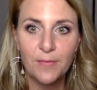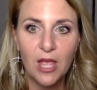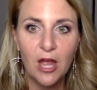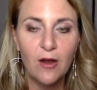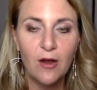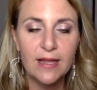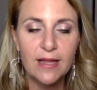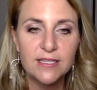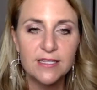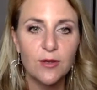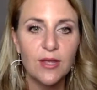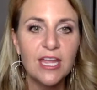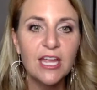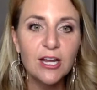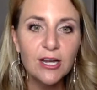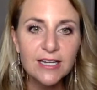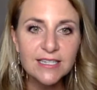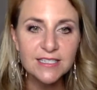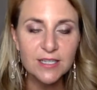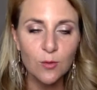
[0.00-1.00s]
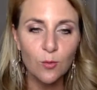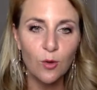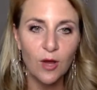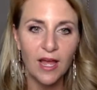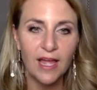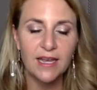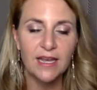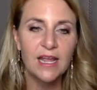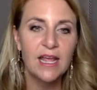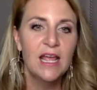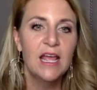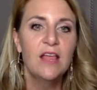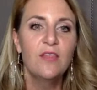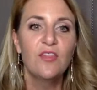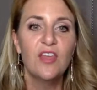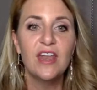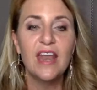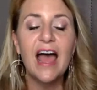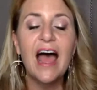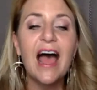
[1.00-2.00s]
All right, so here is the one
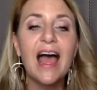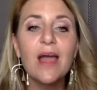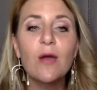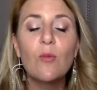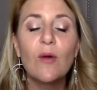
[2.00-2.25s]
that I